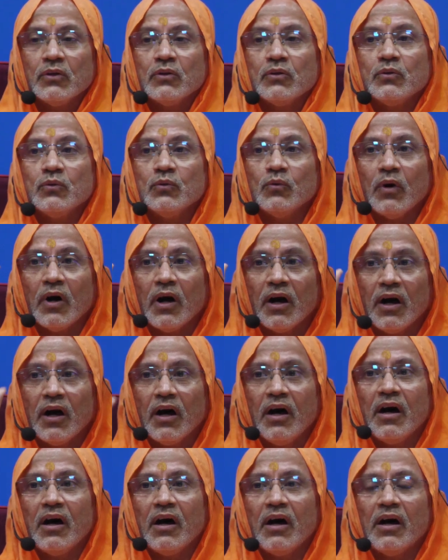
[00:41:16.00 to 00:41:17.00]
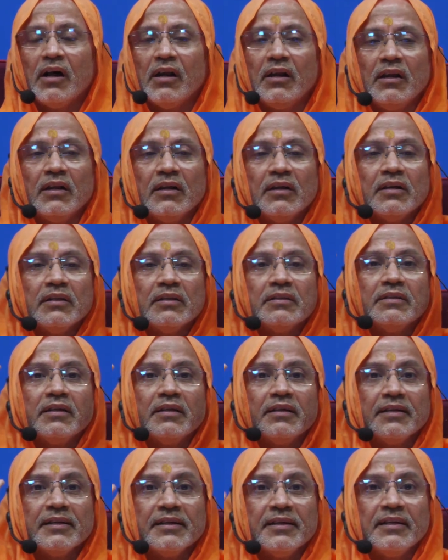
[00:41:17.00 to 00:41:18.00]
you are the
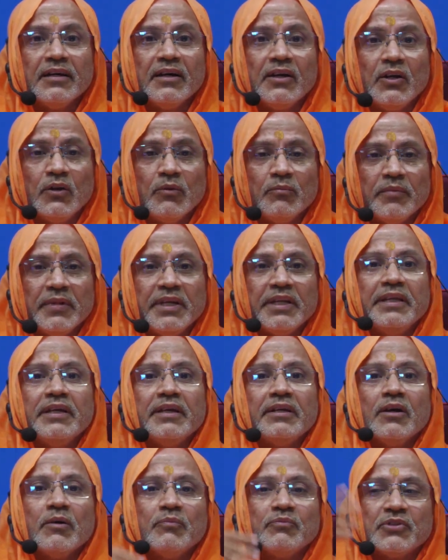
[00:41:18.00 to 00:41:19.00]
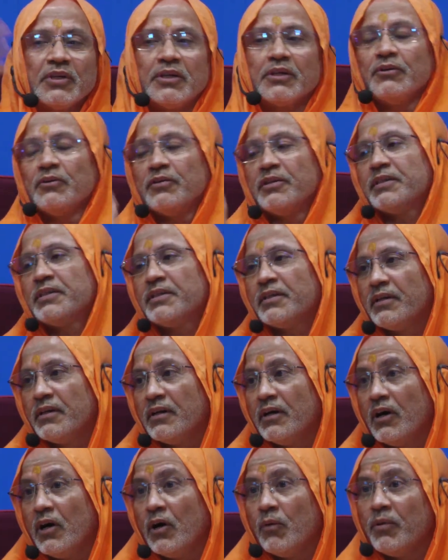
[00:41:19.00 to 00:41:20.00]
real meaning of security.
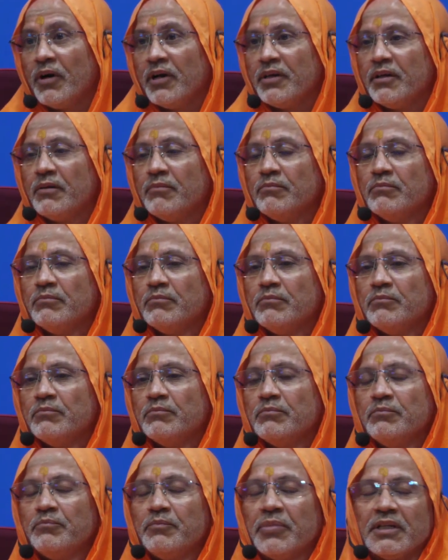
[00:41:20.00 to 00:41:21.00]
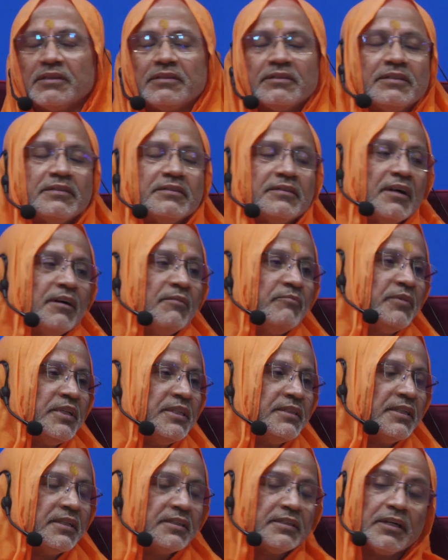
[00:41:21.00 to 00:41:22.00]
Abhayam pratishtham
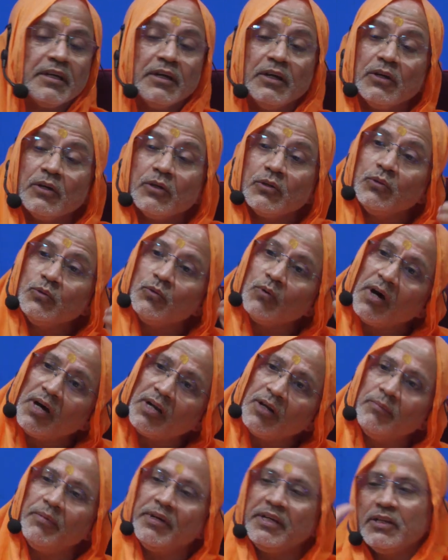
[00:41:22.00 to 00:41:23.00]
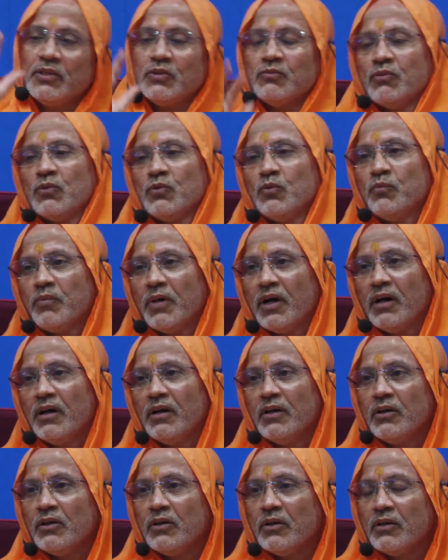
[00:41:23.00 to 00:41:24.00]
vindate. You are Abhaya Swarupa.
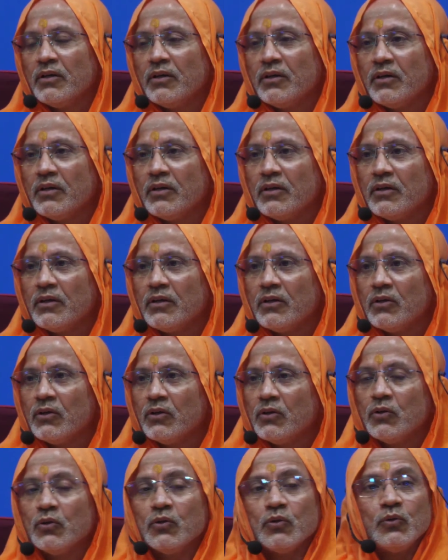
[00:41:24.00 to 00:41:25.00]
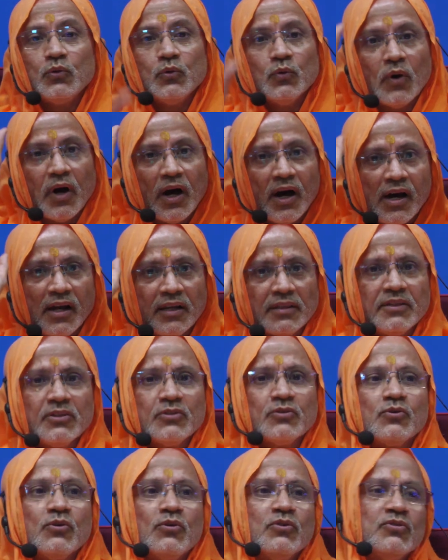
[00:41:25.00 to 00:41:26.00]
You are the
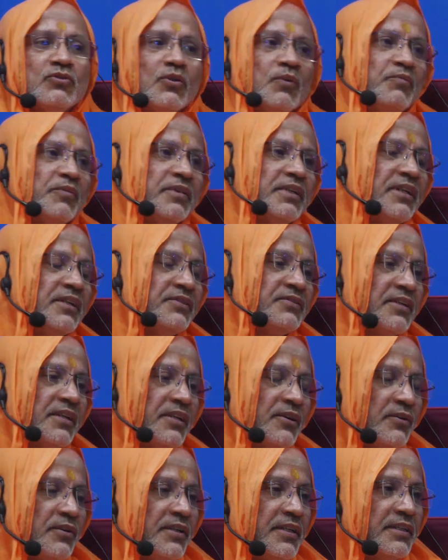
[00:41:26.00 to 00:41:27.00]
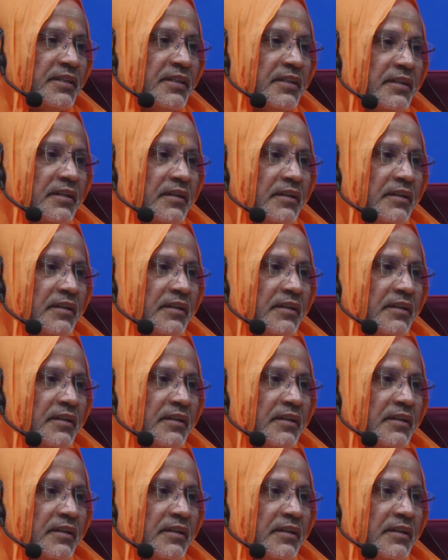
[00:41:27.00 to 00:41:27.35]
source of real security.